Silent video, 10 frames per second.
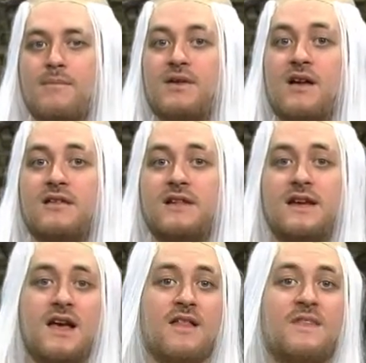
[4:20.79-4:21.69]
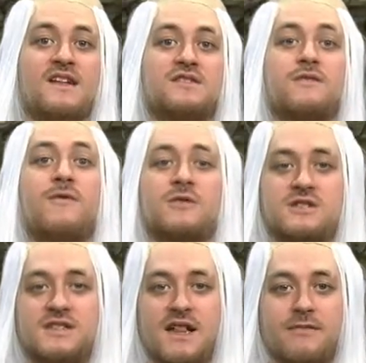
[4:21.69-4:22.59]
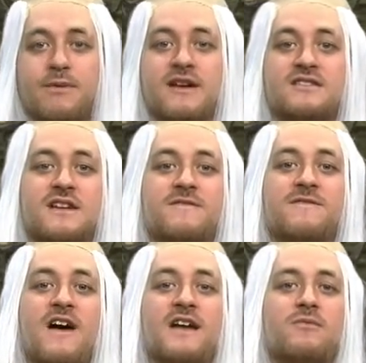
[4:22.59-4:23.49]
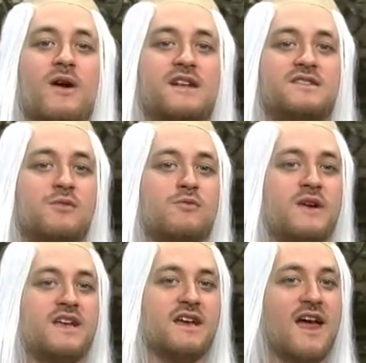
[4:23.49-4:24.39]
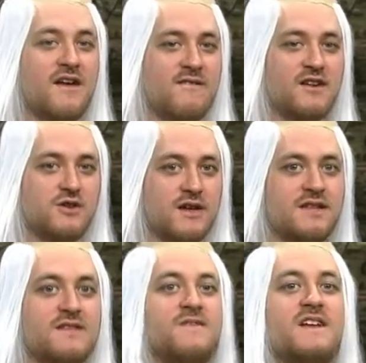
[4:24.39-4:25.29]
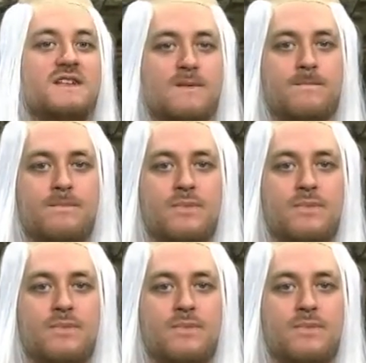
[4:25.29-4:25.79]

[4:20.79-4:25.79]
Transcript: But luckily, thanks to the fortune teller, players can find ways to weaken and eventually defeat him.